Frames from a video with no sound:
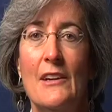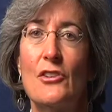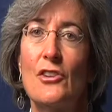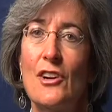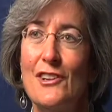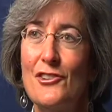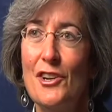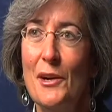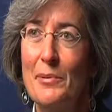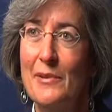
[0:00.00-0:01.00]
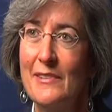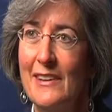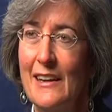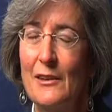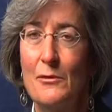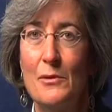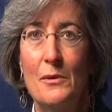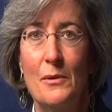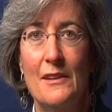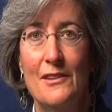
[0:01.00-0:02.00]
I took her on a trip, and
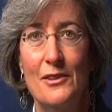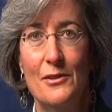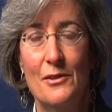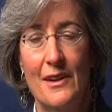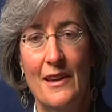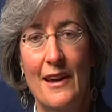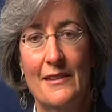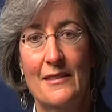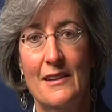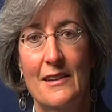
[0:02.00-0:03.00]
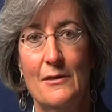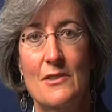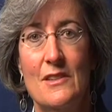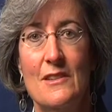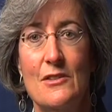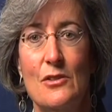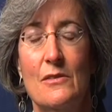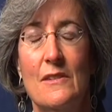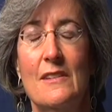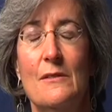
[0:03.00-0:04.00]
we went to Alaska. It was just the two
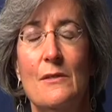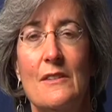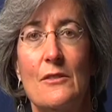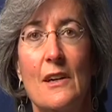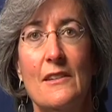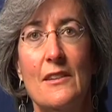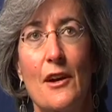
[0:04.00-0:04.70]
of us, and it was this great